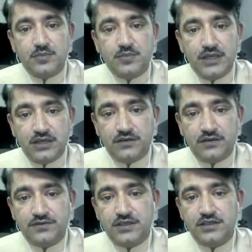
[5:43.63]
peak
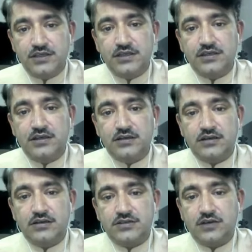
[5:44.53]
of the
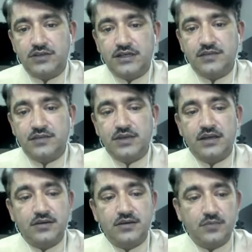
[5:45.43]
Saudi
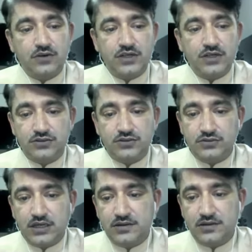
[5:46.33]
Arabia, Mount Al
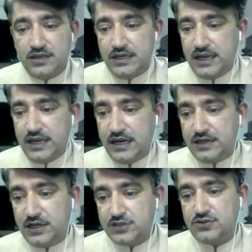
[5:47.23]
Suda,
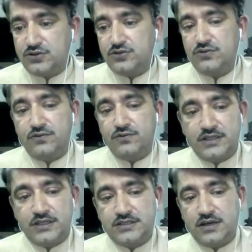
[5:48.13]
and also
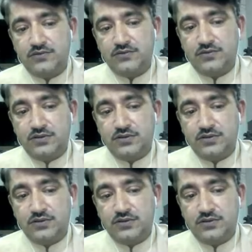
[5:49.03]
further south,